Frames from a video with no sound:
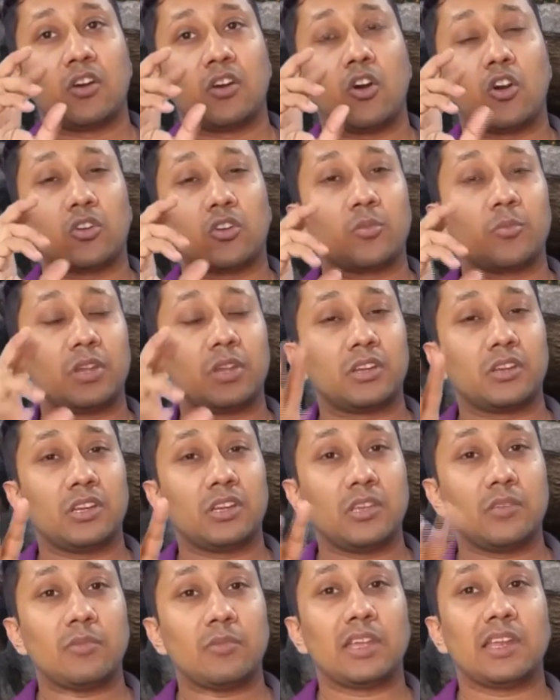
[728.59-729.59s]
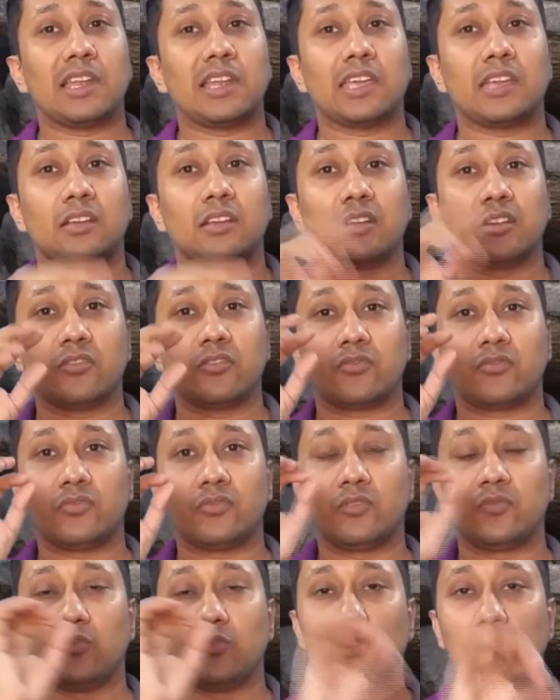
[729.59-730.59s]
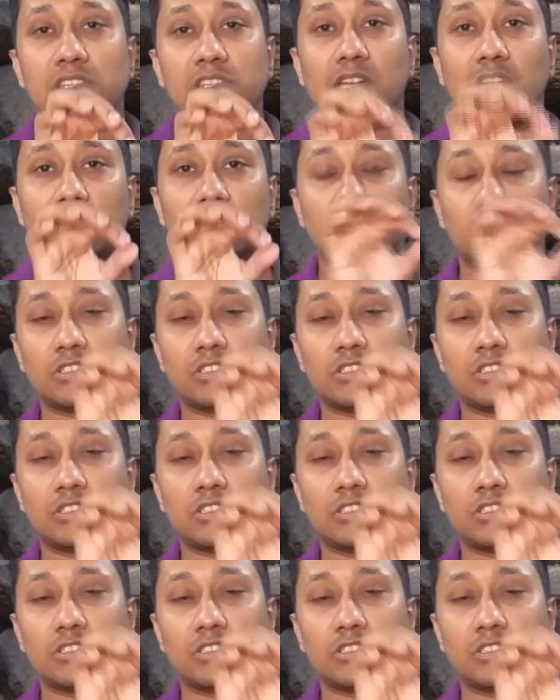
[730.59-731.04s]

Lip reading: automated email, like if the full charge